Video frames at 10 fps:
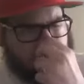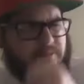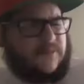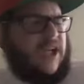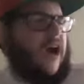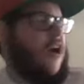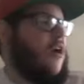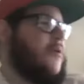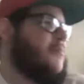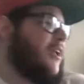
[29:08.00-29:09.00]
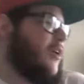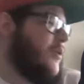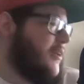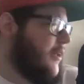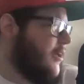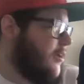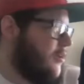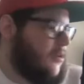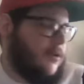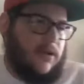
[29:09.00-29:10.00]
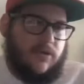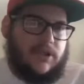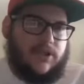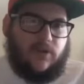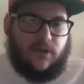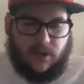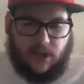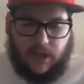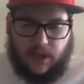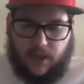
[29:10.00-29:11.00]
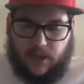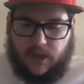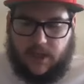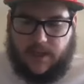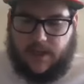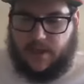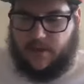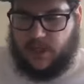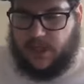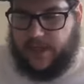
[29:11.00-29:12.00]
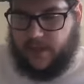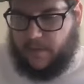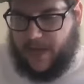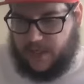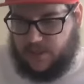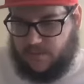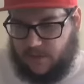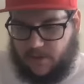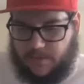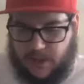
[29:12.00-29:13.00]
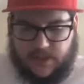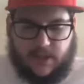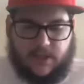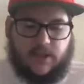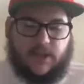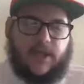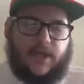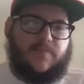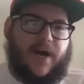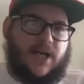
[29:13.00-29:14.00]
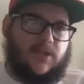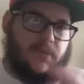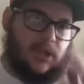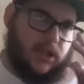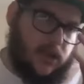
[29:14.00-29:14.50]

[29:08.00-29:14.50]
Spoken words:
I don't know, maybe like a week later. It wasn't too long. And then he was like, yeah, I'll get back to you, blah, blah, blah. And then like he gets back to me.